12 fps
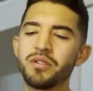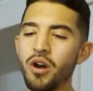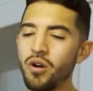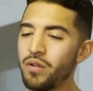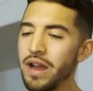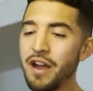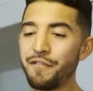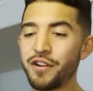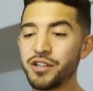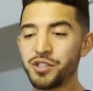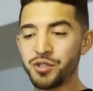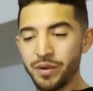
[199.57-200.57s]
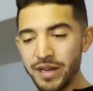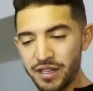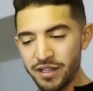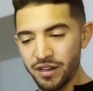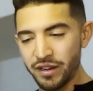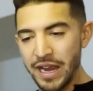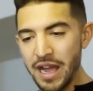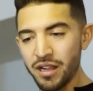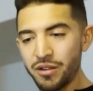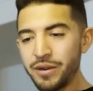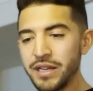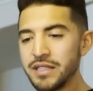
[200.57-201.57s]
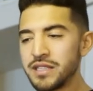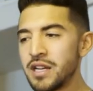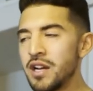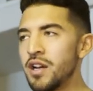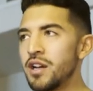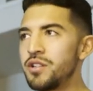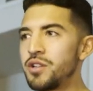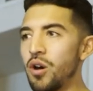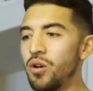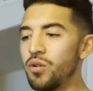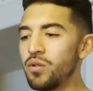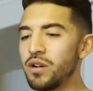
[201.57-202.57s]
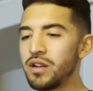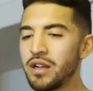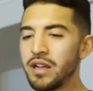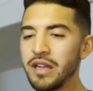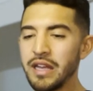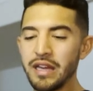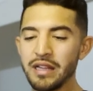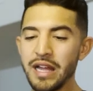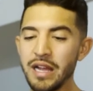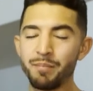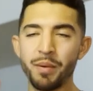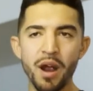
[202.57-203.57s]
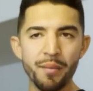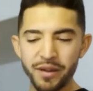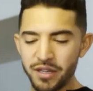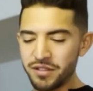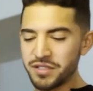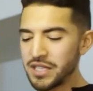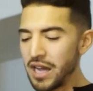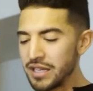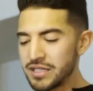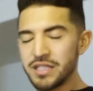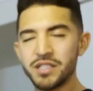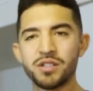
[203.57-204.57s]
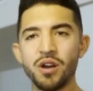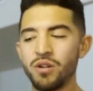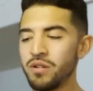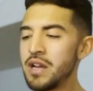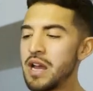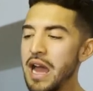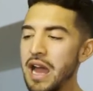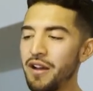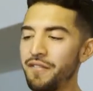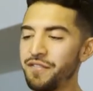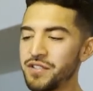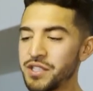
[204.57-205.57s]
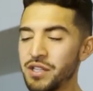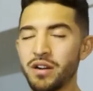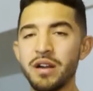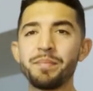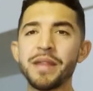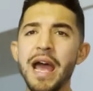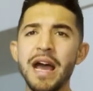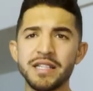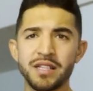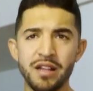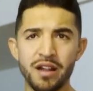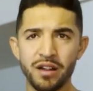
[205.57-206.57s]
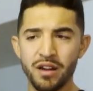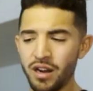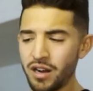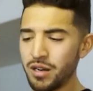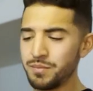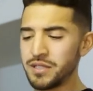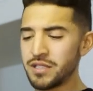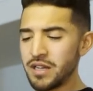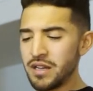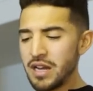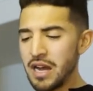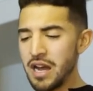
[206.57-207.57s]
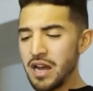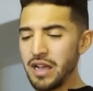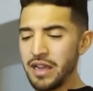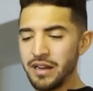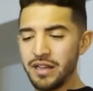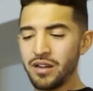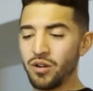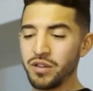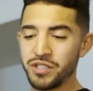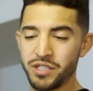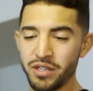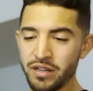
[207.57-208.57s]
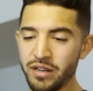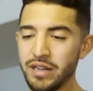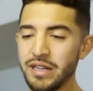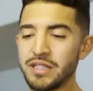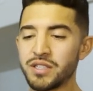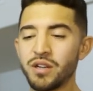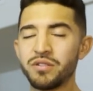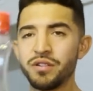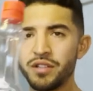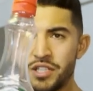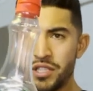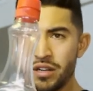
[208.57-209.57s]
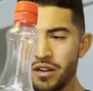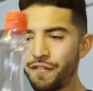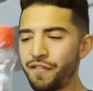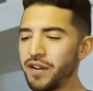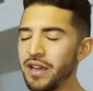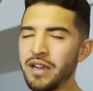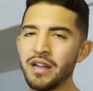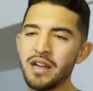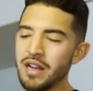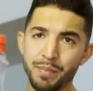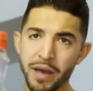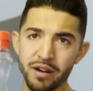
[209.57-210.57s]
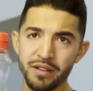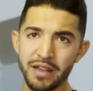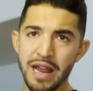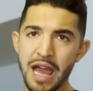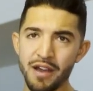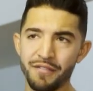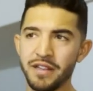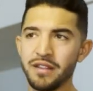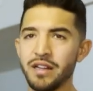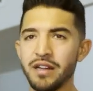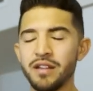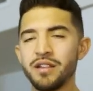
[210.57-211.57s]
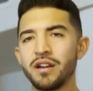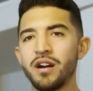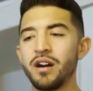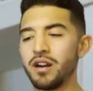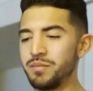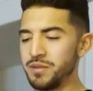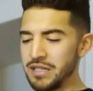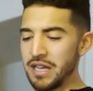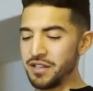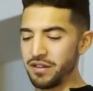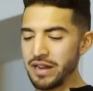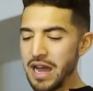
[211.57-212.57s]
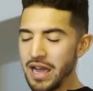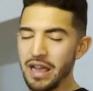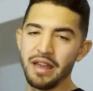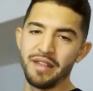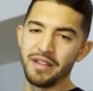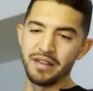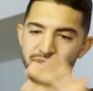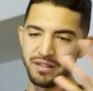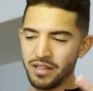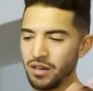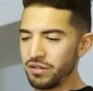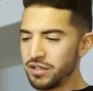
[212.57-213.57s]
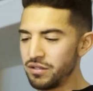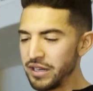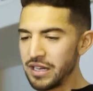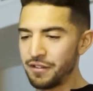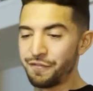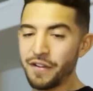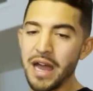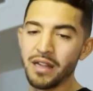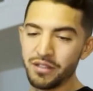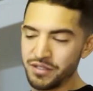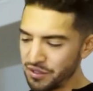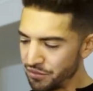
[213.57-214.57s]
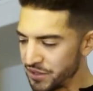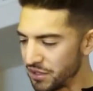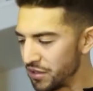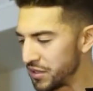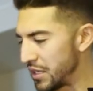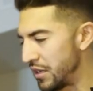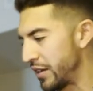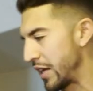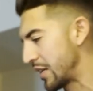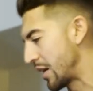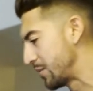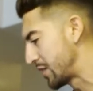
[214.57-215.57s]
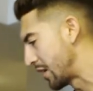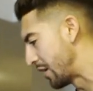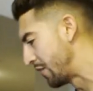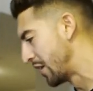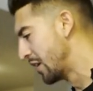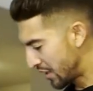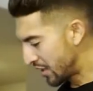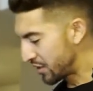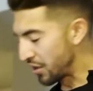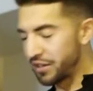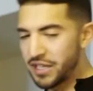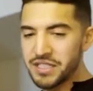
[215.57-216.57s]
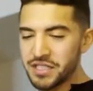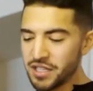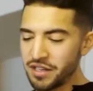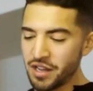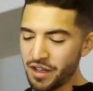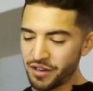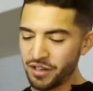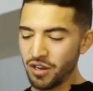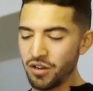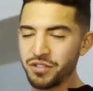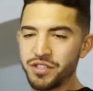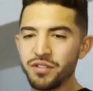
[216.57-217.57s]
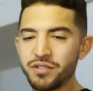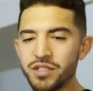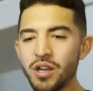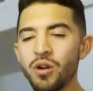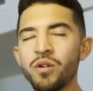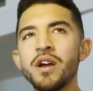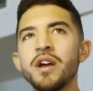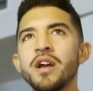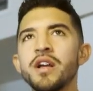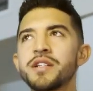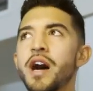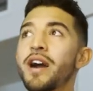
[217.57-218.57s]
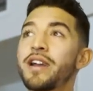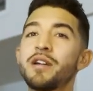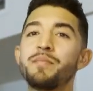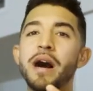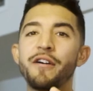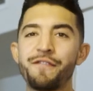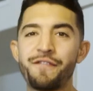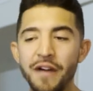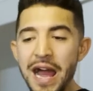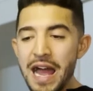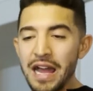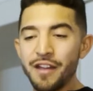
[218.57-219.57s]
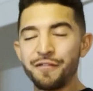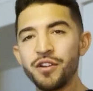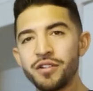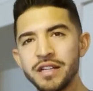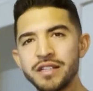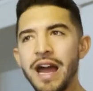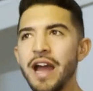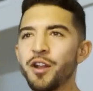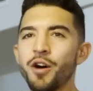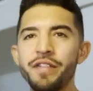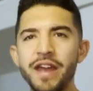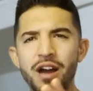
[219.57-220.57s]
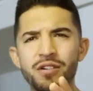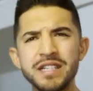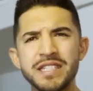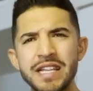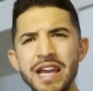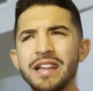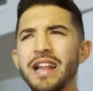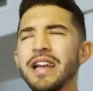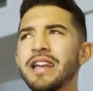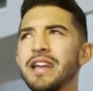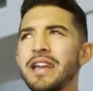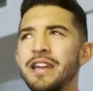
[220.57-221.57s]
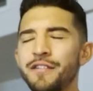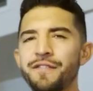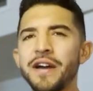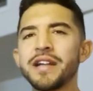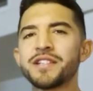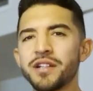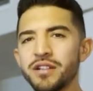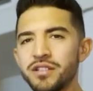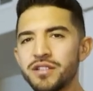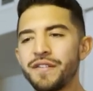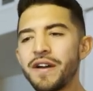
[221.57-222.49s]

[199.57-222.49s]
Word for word: don't ever drink your calories. Don't get like barbecue sauces. Don't have syrup that has a lot of carbs uh, in it or sugar in it. So do the sugar-free. Better than having the, the carbs in your diet and then, you know, you getting fat, losing results and all that type of stuff. So this is another go-to. So talking about fat if you could i know they always say like eat fat to lose